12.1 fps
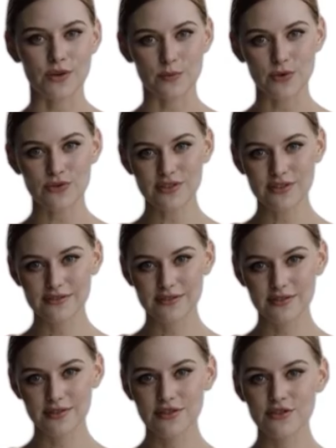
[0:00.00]
Despite the
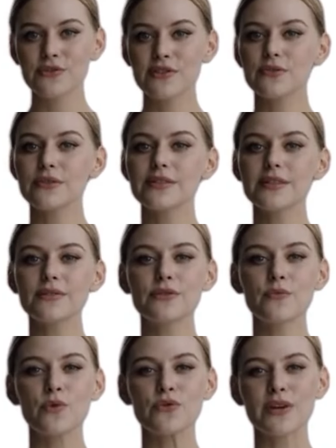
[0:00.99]
tapering roofline,
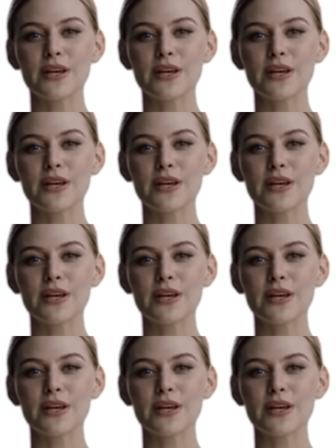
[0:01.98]
there's